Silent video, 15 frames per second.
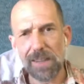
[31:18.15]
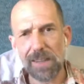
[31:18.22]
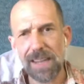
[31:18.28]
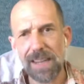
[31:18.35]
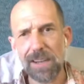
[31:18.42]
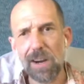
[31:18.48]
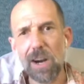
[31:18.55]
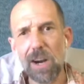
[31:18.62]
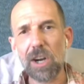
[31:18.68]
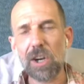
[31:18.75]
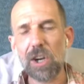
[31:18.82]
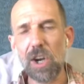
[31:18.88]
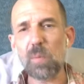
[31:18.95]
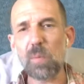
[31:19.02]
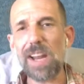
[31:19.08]
I think, are a
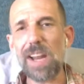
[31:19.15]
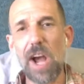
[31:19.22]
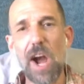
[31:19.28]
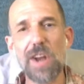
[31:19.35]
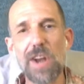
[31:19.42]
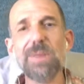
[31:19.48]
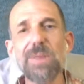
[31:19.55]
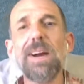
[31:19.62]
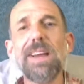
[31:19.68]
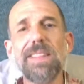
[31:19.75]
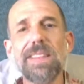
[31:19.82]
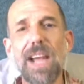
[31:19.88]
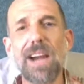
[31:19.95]
good way to undermine the